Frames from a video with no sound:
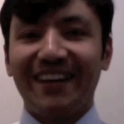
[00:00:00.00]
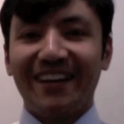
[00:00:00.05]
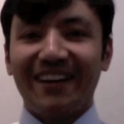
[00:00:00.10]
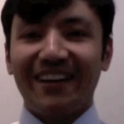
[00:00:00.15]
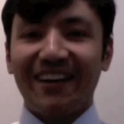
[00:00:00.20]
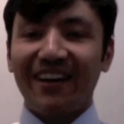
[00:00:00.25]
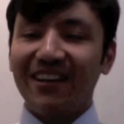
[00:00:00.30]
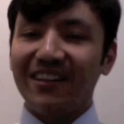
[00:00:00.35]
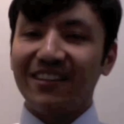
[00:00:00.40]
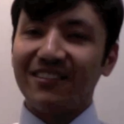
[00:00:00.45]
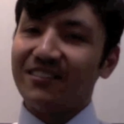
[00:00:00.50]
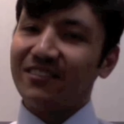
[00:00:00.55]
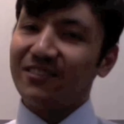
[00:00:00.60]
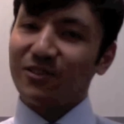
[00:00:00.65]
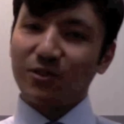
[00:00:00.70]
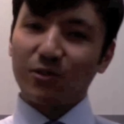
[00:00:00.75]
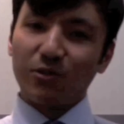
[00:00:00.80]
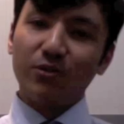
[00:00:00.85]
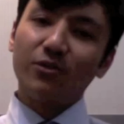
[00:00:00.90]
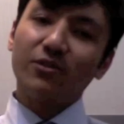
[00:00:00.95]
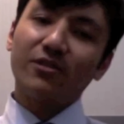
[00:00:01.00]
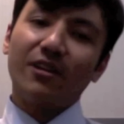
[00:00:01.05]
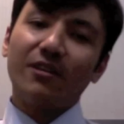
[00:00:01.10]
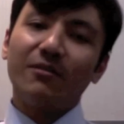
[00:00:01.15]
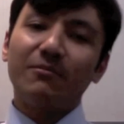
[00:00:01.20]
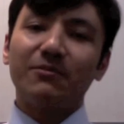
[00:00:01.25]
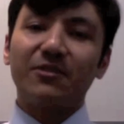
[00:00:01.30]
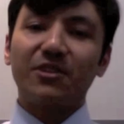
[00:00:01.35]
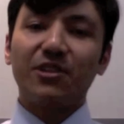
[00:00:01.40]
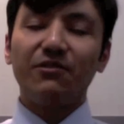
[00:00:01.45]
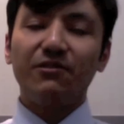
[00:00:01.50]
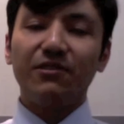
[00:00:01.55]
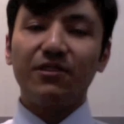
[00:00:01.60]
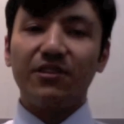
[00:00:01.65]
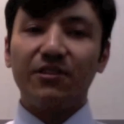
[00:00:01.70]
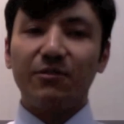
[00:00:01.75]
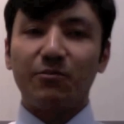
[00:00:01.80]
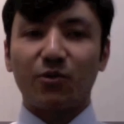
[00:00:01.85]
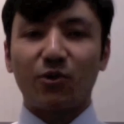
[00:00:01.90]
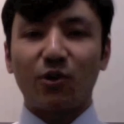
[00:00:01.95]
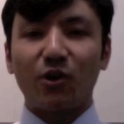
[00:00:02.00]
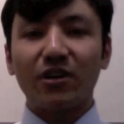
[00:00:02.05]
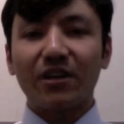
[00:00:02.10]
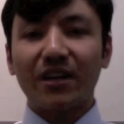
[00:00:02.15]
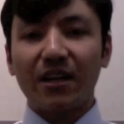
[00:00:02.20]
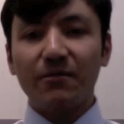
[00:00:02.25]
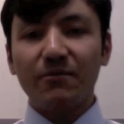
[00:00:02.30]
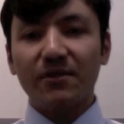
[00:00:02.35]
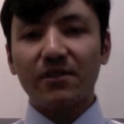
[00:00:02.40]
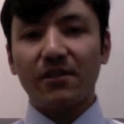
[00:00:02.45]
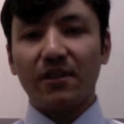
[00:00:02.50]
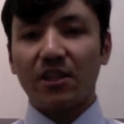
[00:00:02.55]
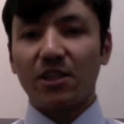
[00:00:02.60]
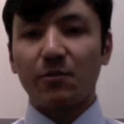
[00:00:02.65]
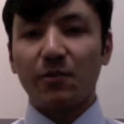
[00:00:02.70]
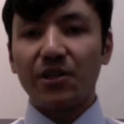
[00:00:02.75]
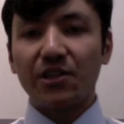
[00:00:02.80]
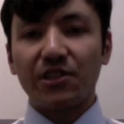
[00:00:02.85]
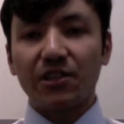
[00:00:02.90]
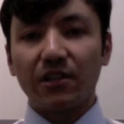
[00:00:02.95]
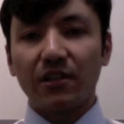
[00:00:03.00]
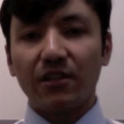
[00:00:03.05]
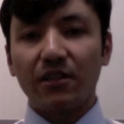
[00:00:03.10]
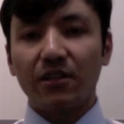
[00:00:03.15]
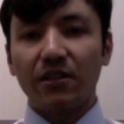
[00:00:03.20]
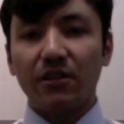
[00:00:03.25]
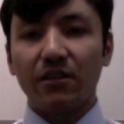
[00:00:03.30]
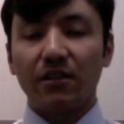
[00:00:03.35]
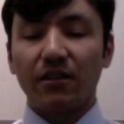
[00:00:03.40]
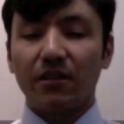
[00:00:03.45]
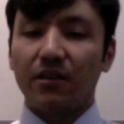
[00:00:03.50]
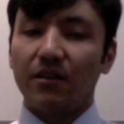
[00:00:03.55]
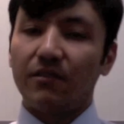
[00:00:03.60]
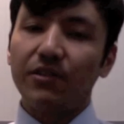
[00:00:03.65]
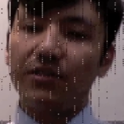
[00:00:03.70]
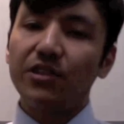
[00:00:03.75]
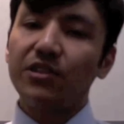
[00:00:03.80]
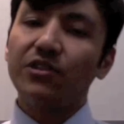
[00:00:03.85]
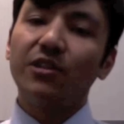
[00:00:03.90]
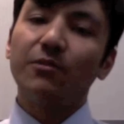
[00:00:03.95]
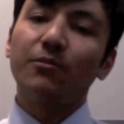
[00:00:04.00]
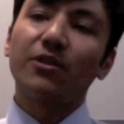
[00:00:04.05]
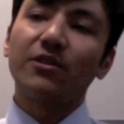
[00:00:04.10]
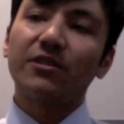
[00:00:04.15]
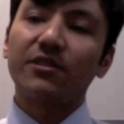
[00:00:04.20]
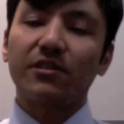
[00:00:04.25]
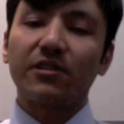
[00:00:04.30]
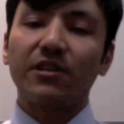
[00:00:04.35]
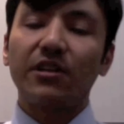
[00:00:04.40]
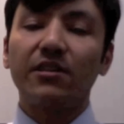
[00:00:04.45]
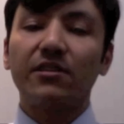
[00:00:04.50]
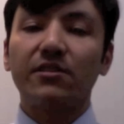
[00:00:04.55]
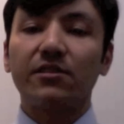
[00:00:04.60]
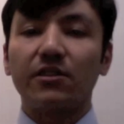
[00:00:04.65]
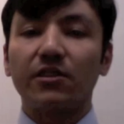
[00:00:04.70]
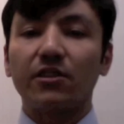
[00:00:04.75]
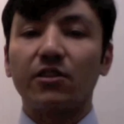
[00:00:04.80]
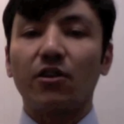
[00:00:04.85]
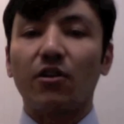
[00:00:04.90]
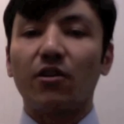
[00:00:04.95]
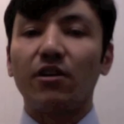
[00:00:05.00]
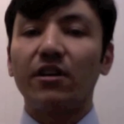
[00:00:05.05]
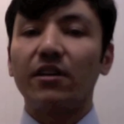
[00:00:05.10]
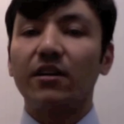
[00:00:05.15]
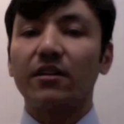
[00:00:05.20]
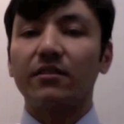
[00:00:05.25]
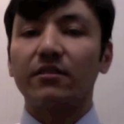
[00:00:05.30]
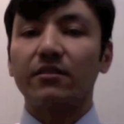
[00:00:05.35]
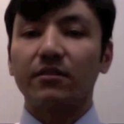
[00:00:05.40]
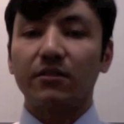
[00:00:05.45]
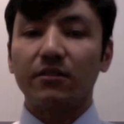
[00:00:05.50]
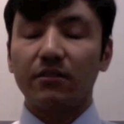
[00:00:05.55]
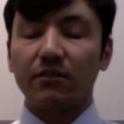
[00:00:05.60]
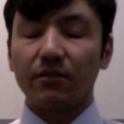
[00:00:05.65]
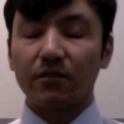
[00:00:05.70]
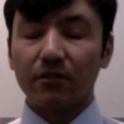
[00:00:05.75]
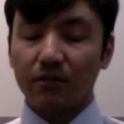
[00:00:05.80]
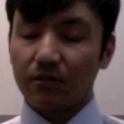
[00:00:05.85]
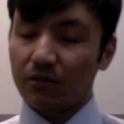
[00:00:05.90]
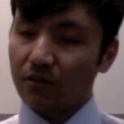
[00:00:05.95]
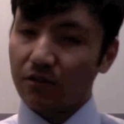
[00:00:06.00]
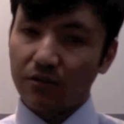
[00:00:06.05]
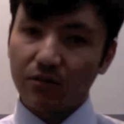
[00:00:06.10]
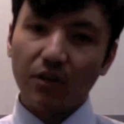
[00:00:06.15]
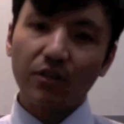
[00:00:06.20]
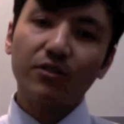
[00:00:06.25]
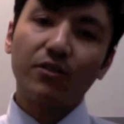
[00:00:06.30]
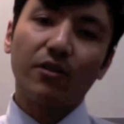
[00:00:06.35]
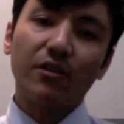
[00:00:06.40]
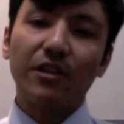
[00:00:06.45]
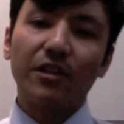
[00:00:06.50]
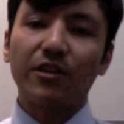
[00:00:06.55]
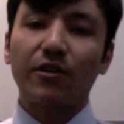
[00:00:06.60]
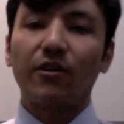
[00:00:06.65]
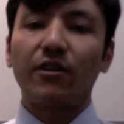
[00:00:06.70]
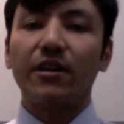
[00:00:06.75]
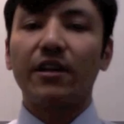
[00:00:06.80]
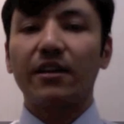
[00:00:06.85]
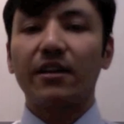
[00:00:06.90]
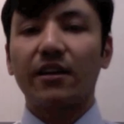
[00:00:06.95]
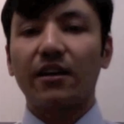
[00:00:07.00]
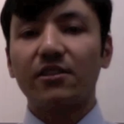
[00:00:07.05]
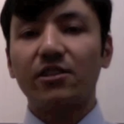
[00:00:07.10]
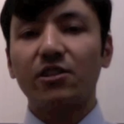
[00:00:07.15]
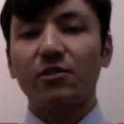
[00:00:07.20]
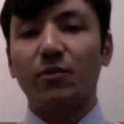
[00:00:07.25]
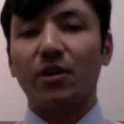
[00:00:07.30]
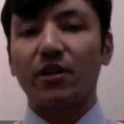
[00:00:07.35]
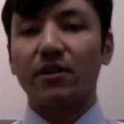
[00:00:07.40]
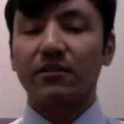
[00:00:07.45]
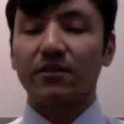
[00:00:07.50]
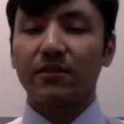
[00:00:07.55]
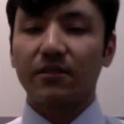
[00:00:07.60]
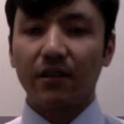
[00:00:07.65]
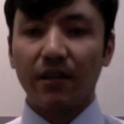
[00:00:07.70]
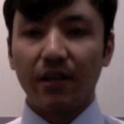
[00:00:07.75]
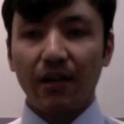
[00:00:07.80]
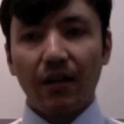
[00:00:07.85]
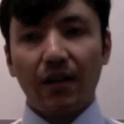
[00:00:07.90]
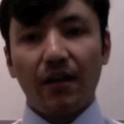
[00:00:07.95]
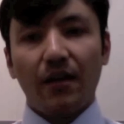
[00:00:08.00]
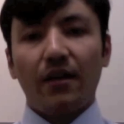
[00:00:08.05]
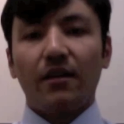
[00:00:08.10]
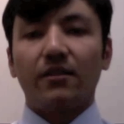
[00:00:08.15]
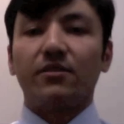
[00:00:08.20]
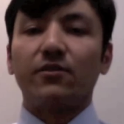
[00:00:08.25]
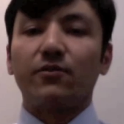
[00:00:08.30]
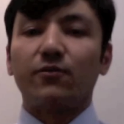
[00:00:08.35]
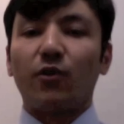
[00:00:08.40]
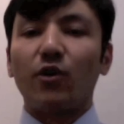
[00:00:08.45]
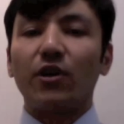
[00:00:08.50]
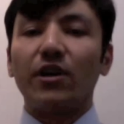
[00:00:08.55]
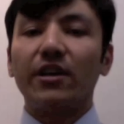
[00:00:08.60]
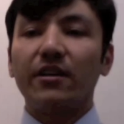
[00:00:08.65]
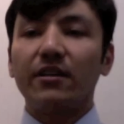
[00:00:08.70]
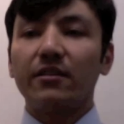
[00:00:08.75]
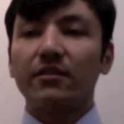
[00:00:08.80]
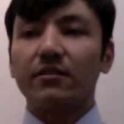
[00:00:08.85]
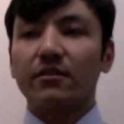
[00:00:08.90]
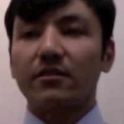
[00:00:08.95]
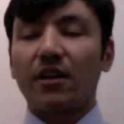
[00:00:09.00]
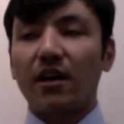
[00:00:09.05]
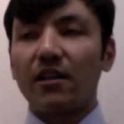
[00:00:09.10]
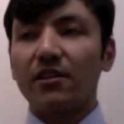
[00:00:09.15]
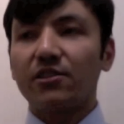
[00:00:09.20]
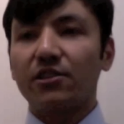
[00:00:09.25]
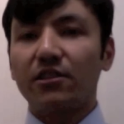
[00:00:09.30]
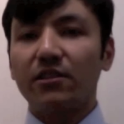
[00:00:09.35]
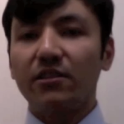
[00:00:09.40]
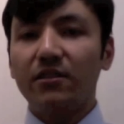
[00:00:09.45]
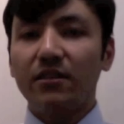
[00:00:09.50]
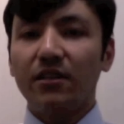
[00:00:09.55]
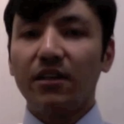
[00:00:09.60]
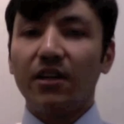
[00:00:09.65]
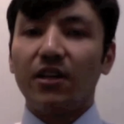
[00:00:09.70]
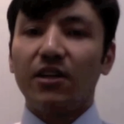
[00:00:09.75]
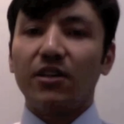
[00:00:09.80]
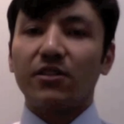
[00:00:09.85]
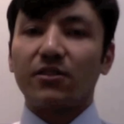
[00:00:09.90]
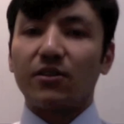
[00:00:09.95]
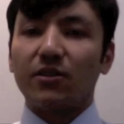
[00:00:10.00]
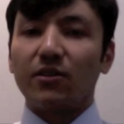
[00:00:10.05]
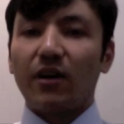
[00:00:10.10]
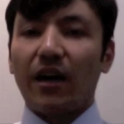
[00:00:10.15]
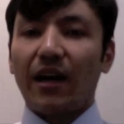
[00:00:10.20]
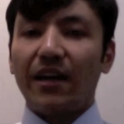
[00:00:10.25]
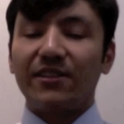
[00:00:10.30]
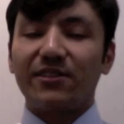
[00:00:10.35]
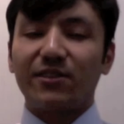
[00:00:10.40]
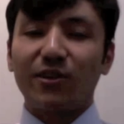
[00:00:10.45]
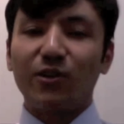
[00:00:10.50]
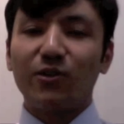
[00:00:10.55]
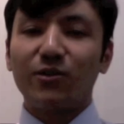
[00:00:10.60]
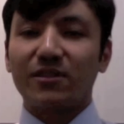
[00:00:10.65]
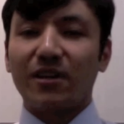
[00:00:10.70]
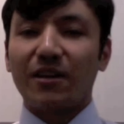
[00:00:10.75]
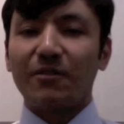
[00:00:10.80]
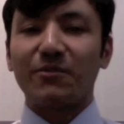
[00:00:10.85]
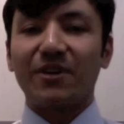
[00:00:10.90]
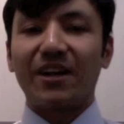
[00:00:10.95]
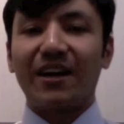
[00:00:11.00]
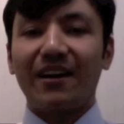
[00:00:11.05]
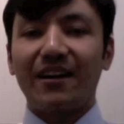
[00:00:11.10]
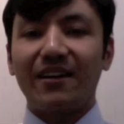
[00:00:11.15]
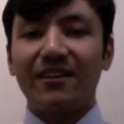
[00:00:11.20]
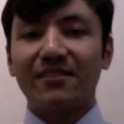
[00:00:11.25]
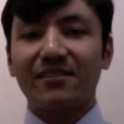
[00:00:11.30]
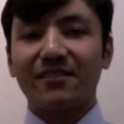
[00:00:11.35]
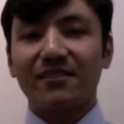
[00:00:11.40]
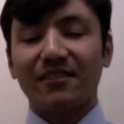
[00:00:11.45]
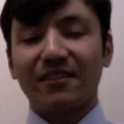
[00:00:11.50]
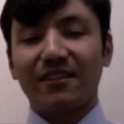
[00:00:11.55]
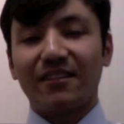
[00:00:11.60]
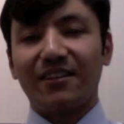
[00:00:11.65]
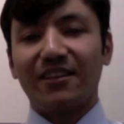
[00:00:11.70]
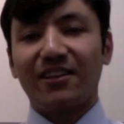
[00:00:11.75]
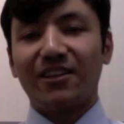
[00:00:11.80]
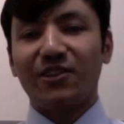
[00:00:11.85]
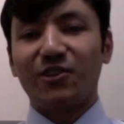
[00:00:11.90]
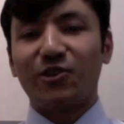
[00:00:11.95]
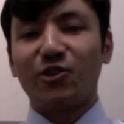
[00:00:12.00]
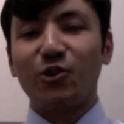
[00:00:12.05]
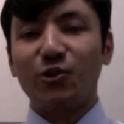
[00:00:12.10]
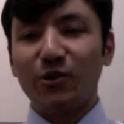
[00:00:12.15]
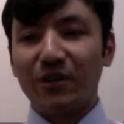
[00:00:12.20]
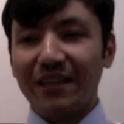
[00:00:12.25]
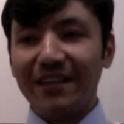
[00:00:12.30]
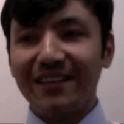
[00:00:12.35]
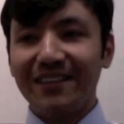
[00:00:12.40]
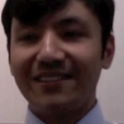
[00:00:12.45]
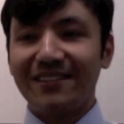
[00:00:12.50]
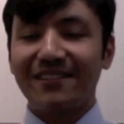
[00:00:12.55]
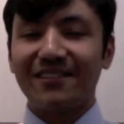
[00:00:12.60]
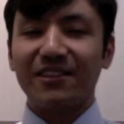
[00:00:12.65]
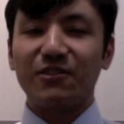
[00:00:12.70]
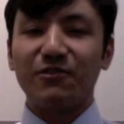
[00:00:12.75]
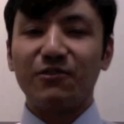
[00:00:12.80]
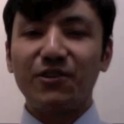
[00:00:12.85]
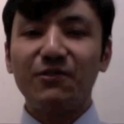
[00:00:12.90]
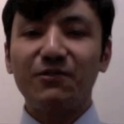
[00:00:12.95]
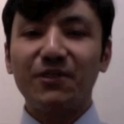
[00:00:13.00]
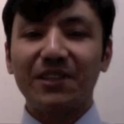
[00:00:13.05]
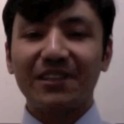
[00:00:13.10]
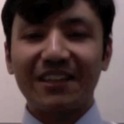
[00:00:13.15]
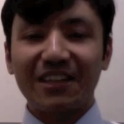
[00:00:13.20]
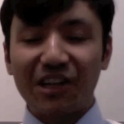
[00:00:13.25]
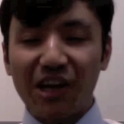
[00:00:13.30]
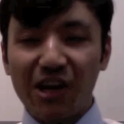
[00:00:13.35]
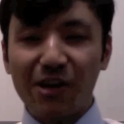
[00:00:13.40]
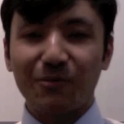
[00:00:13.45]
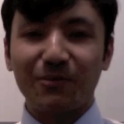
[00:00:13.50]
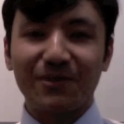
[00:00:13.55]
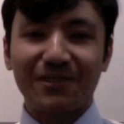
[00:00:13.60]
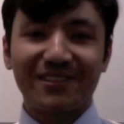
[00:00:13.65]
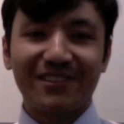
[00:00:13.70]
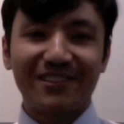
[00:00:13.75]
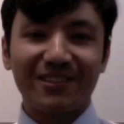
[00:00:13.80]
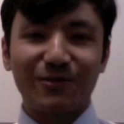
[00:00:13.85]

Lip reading: And through some TV programs, especially which demonstrates Korean, not only Korean culture, but the foreign culture. So I saw some guys who eat vivid crabs